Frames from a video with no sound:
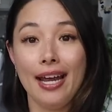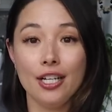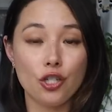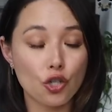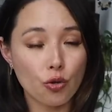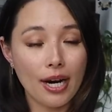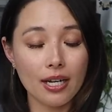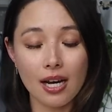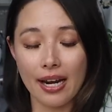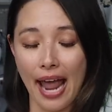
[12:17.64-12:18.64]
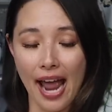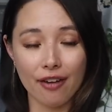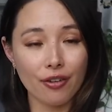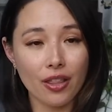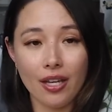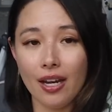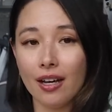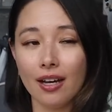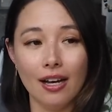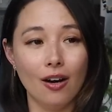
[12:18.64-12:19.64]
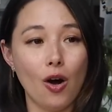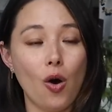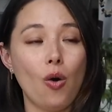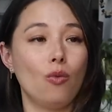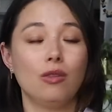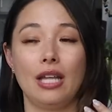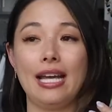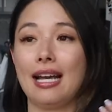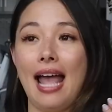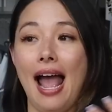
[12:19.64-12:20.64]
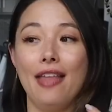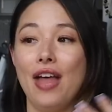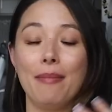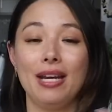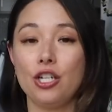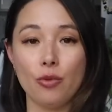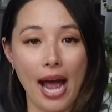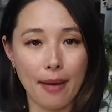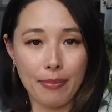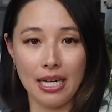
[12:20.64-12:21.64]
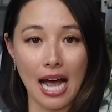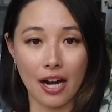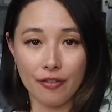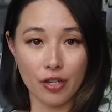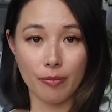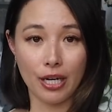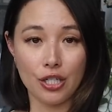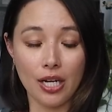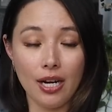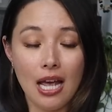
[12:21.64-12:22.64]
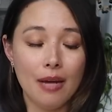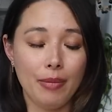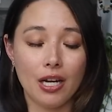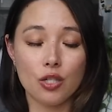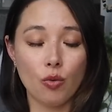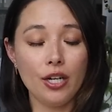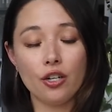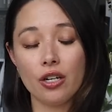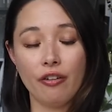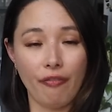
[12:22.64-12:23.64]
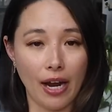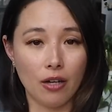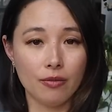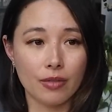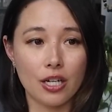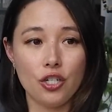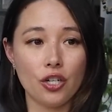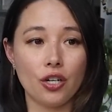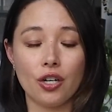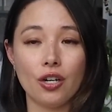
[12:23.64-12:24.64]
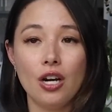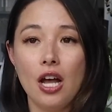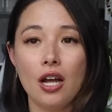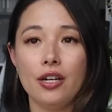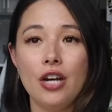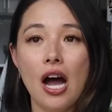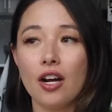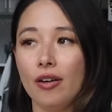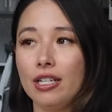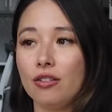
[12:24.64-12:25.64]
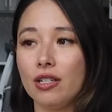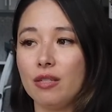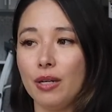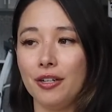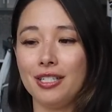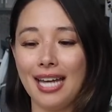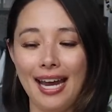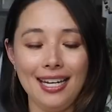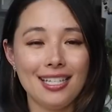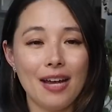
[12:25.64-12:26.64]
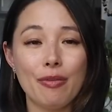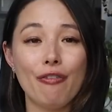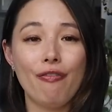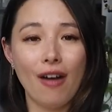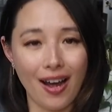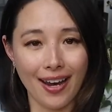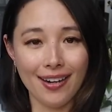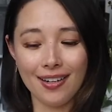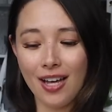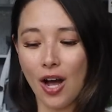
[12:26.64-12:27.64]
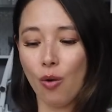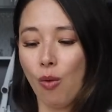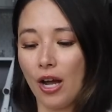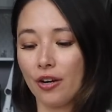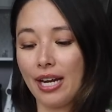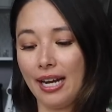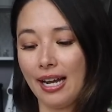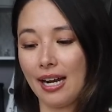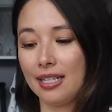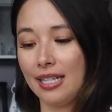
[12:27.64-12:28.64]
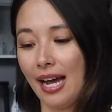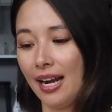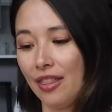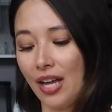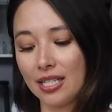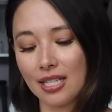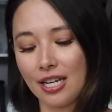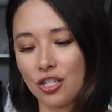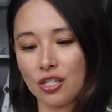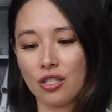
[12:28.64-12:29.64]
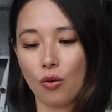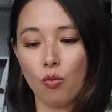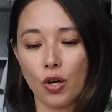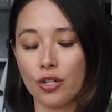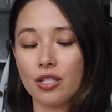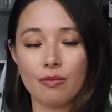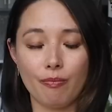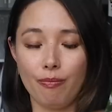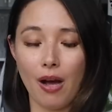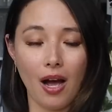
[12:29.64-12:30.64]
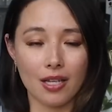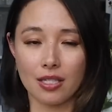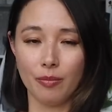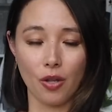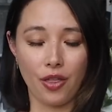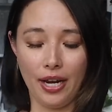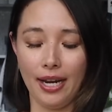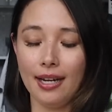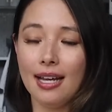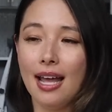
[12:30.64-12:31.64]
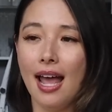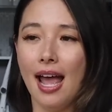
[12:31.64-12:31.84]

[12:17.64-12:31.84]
is to try to cut everything like that makes you happy out of your budget, because one, you're going to fail, because you're not going to experience any type of fun while you're getting out of debt, and that's like just the worst possible thing.